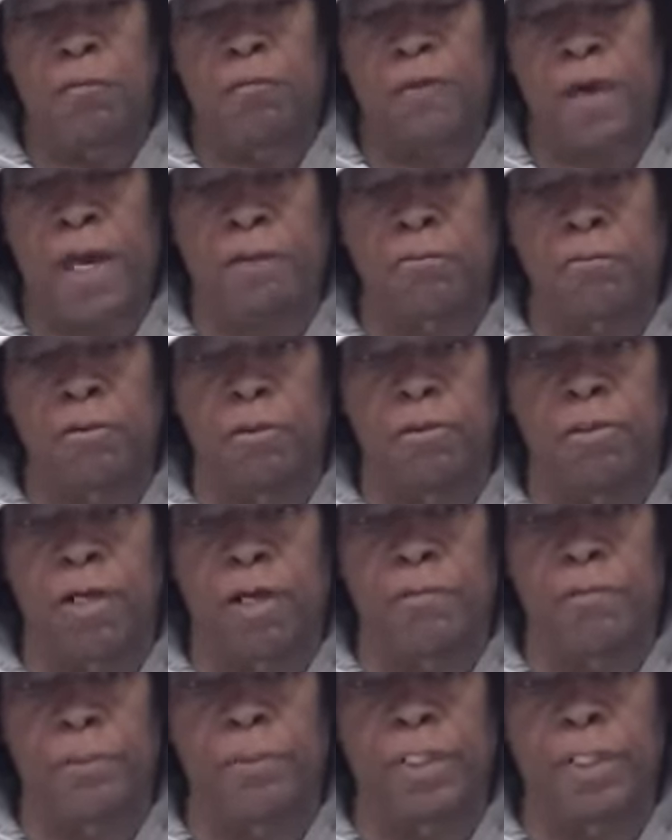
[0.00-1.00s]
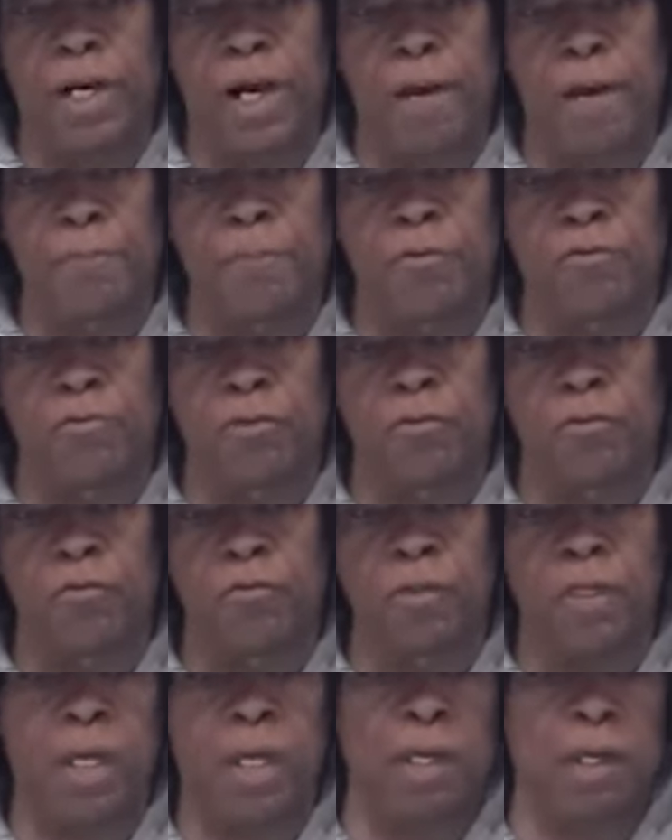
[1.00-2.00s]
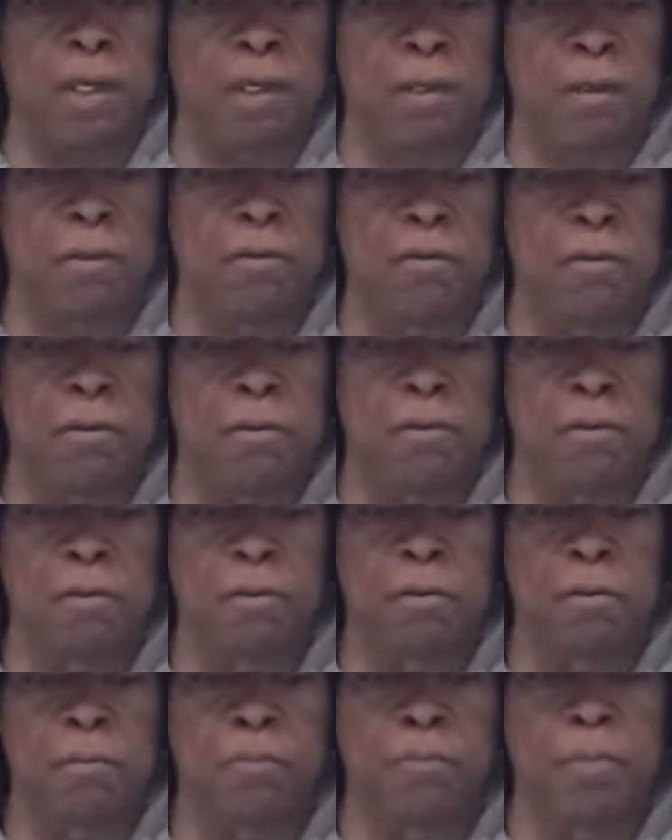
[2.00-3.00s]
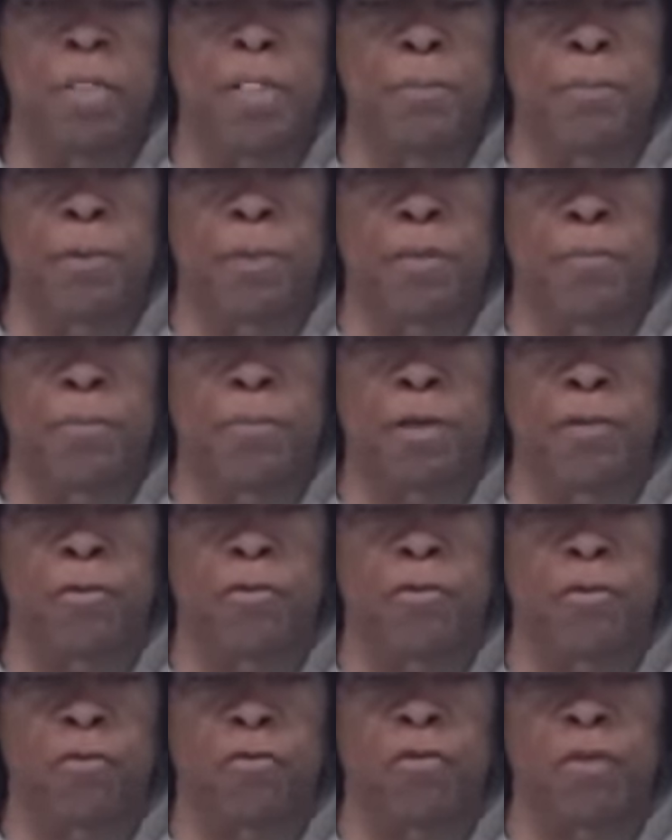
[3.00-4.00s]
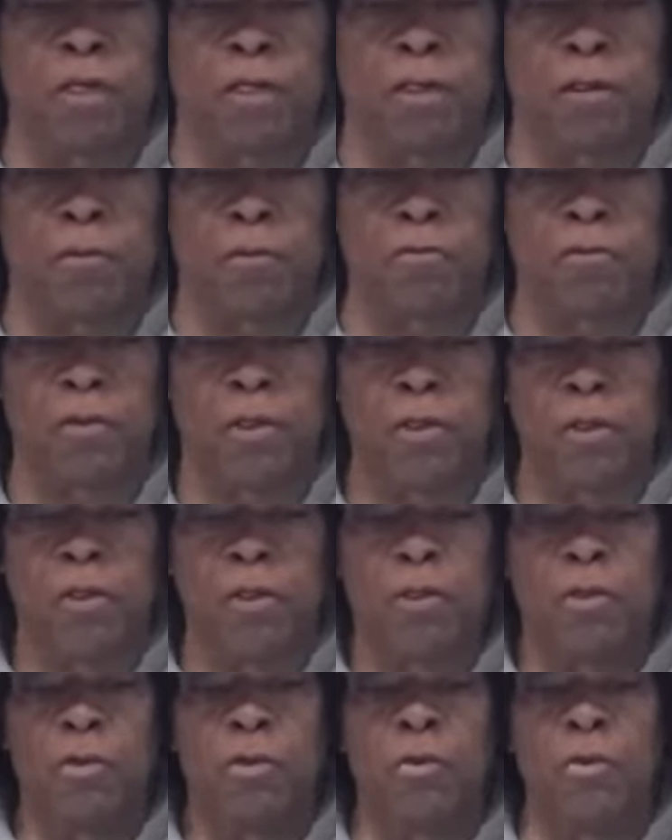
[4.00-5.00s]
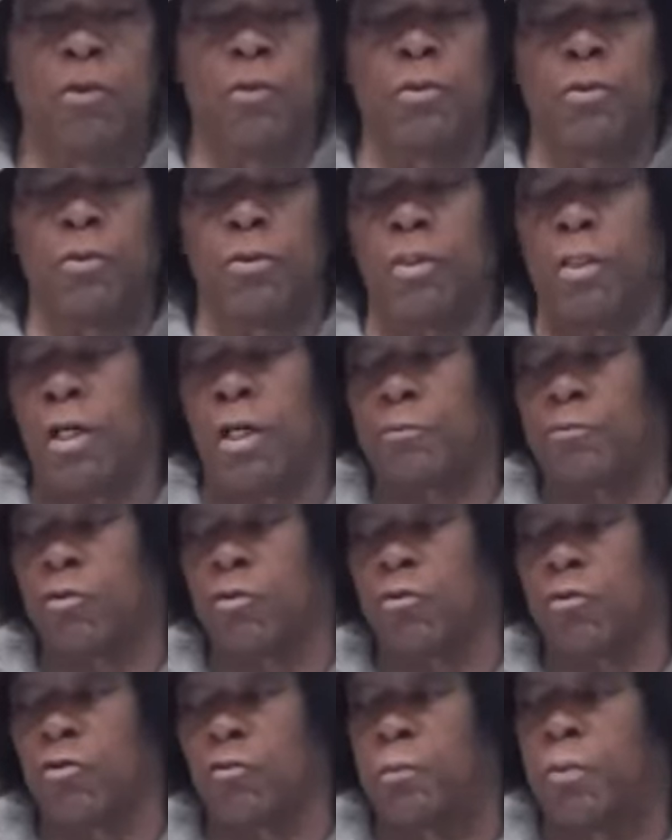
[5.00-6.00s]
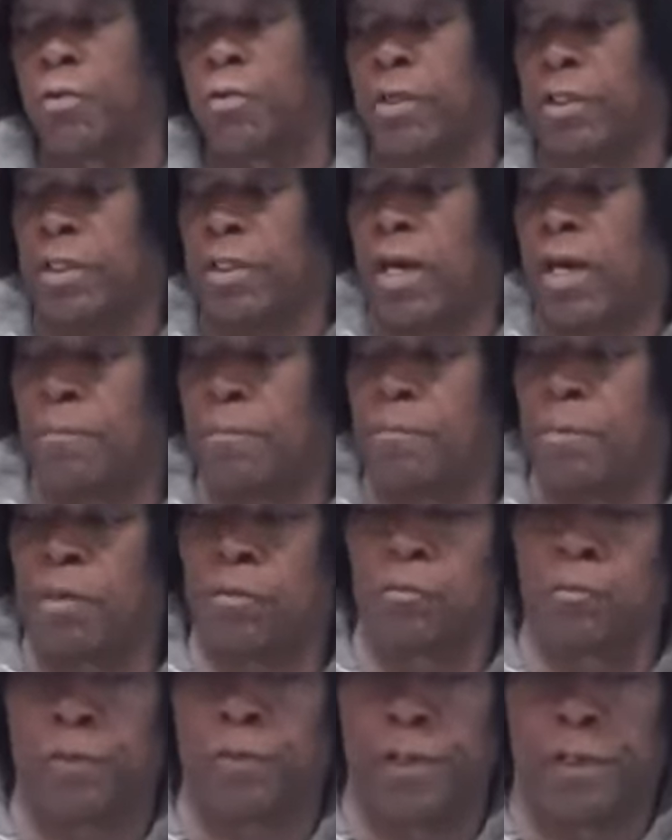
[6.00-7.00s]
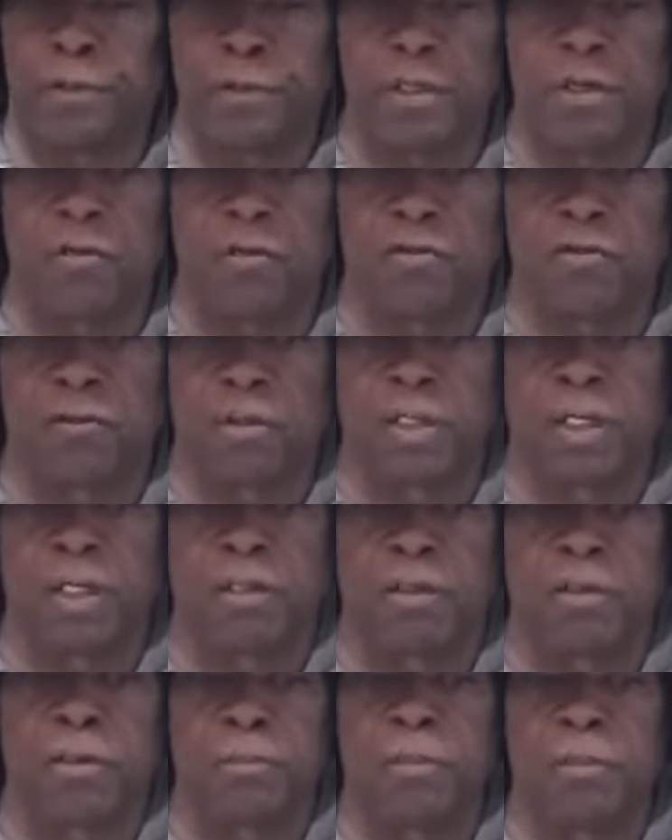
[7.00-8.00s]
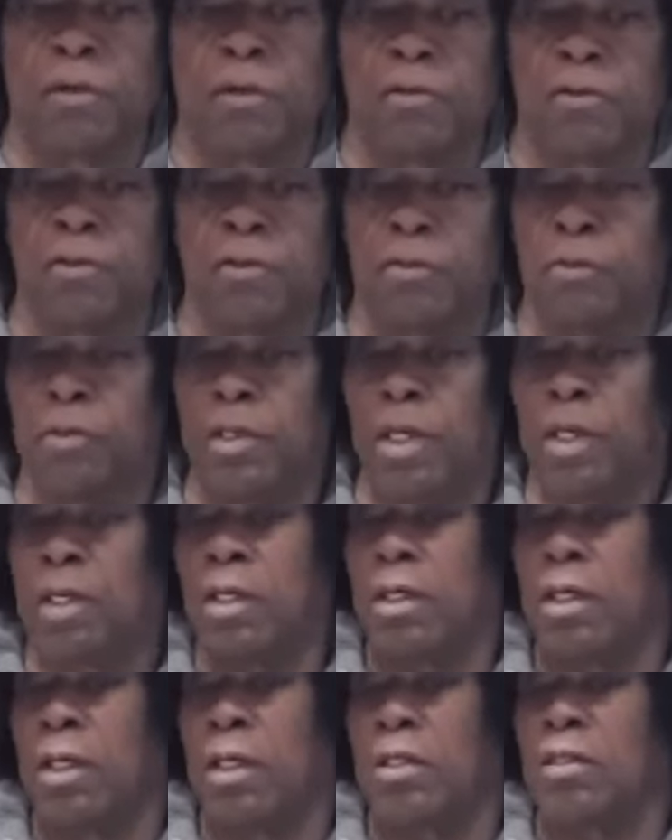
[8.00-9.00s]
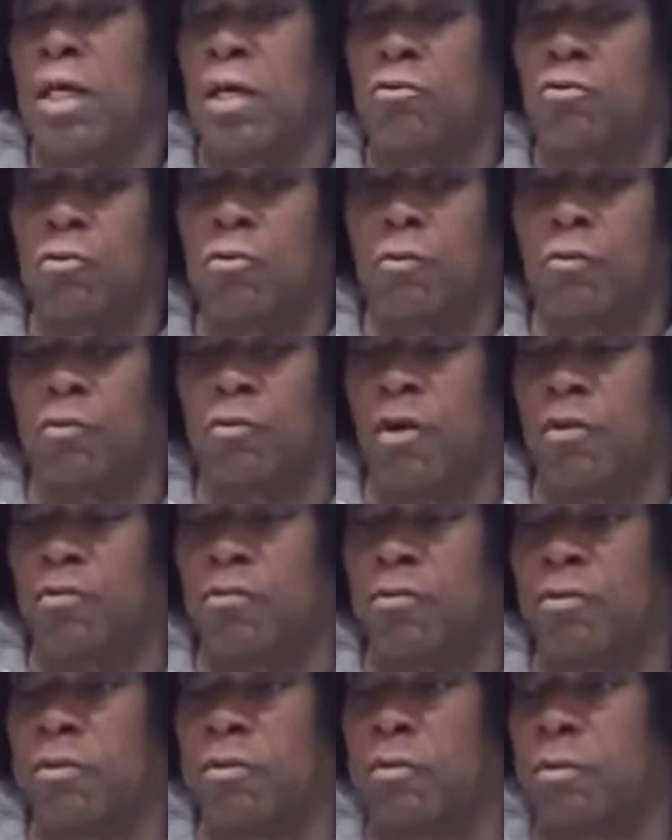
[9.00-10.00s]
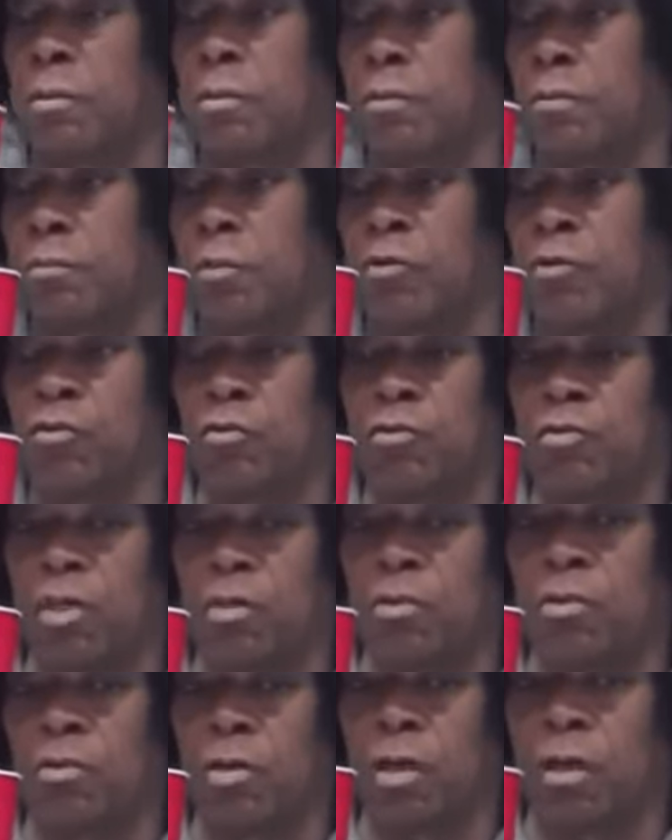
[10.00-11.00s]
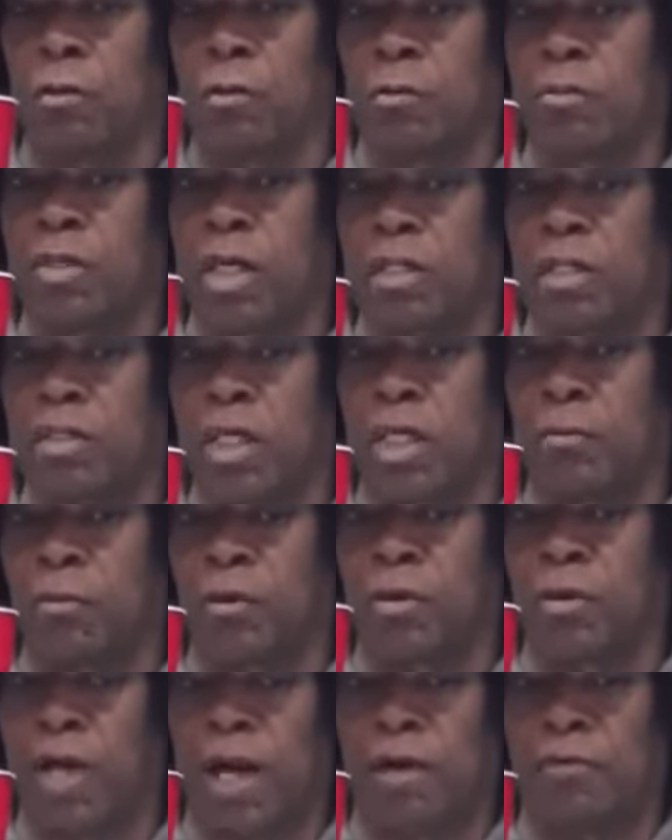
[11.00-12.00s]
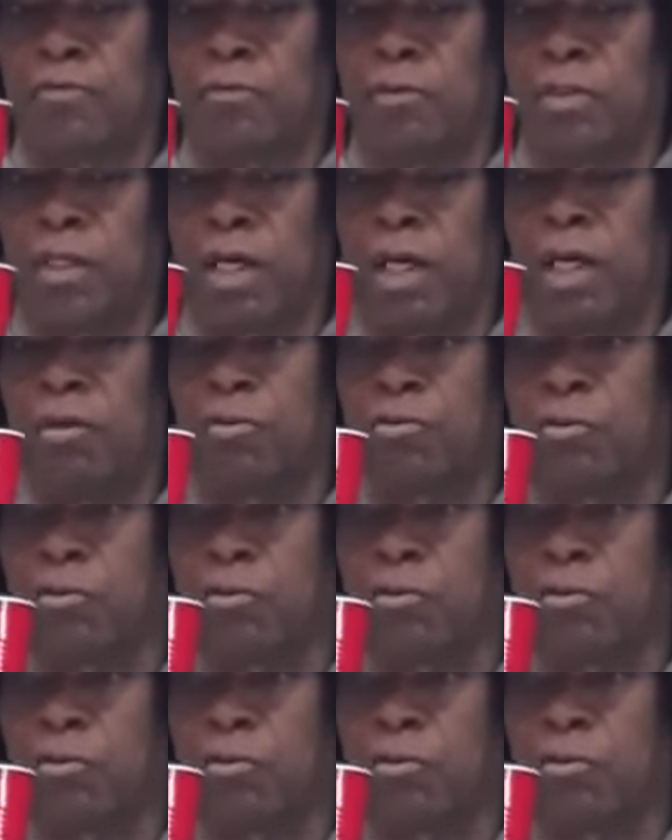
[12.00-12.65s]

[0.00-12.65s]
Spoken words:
de facto government operatives and people among yourselves who up to this point have been well insulated among you and that you've trusted, but you didn't know that they were actually